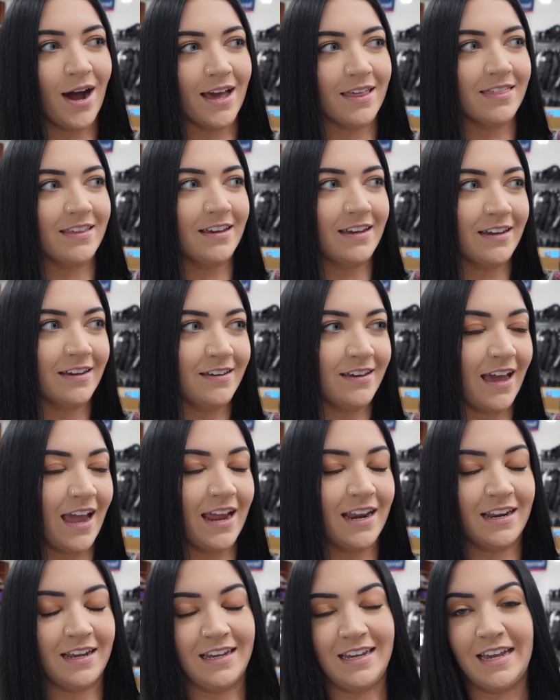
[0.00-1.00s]
I think
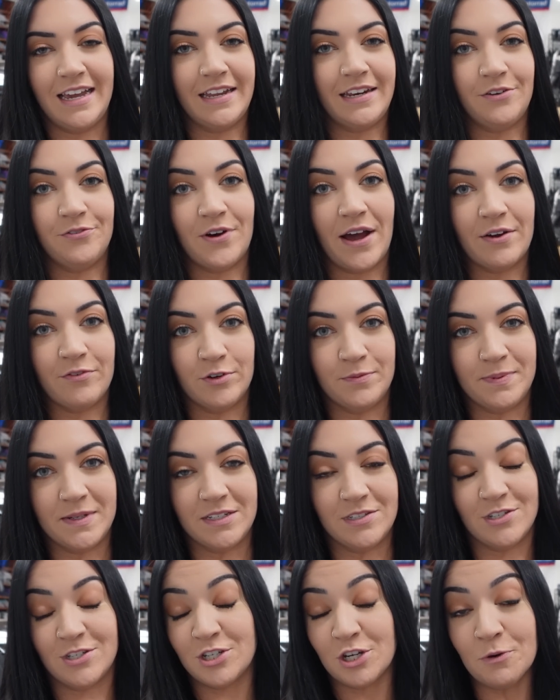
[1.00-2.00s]
E85 would
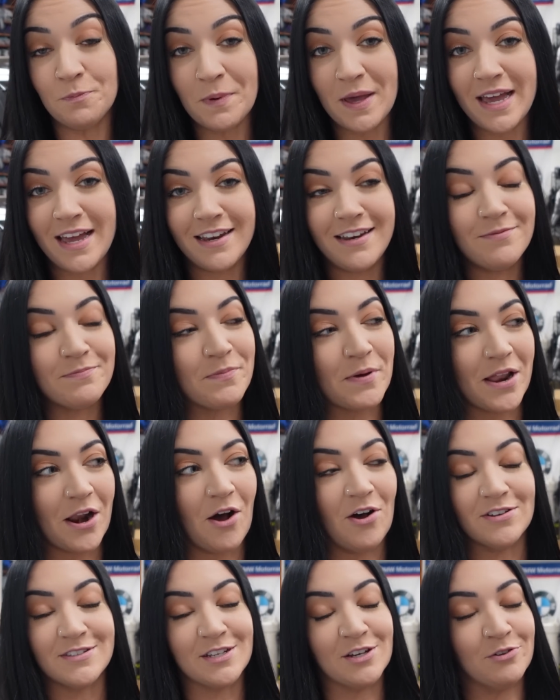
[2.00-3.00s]
be stupid, but
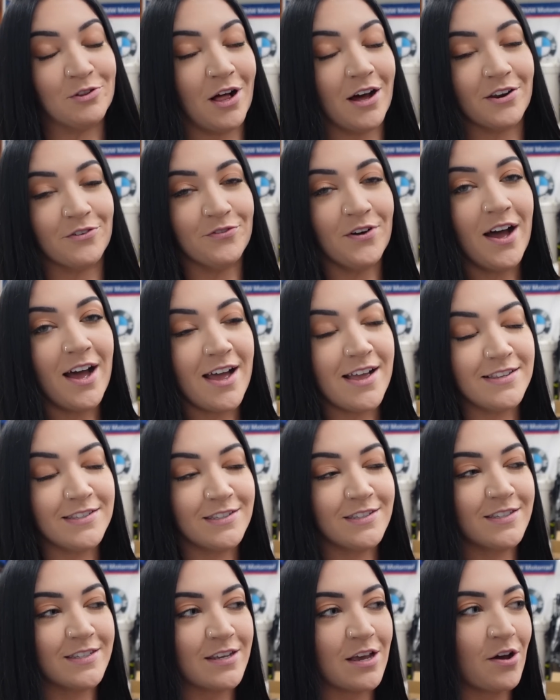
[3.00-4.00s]
also a lot of
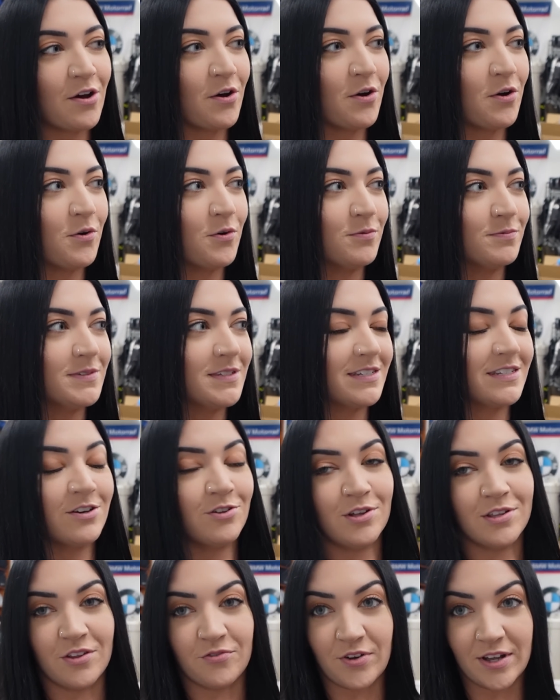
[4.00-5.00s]
fun, so
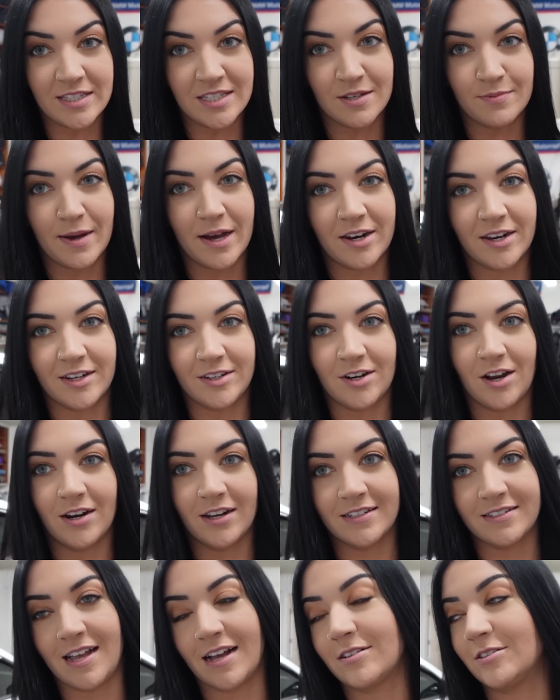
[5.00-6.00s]
still on the fence about it, not
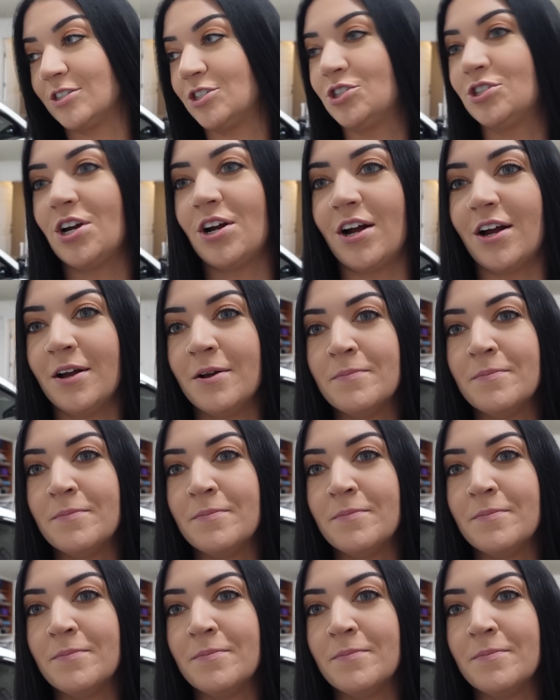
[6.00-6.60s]
exactly sure.